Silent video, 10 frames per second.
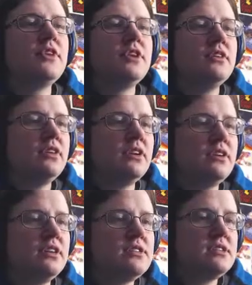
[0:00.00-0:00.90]
Hmm,
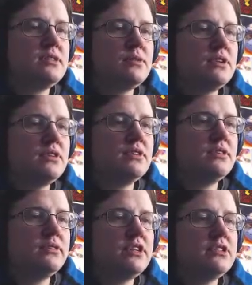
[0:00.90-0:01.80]
let's see what
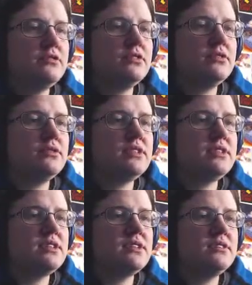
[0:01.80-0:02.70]
Rage of Filoni
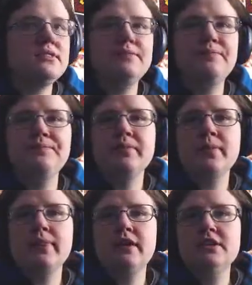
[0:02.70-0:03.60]
says.
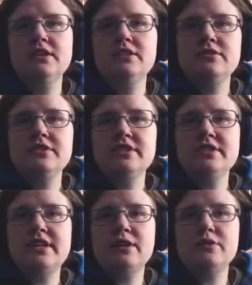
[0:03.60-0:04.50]
Delivers an
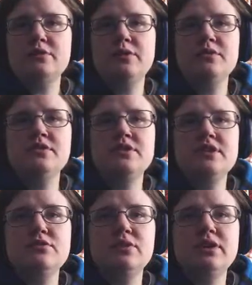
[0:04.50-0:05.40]
attack with a potency
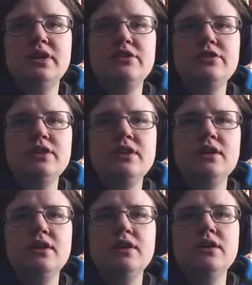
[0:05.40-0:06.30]
of 100.
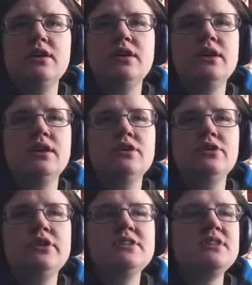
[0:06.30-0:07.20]
It
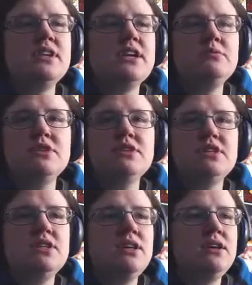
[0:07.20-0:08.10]
increases
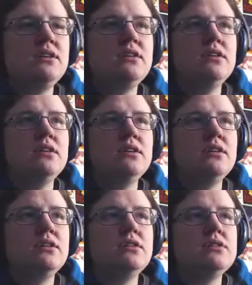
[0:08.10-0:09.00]
enmity.
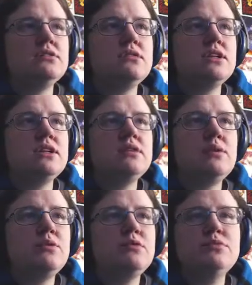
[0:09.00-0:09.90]
So I, I
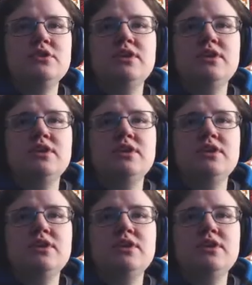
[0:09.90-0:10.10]
want to put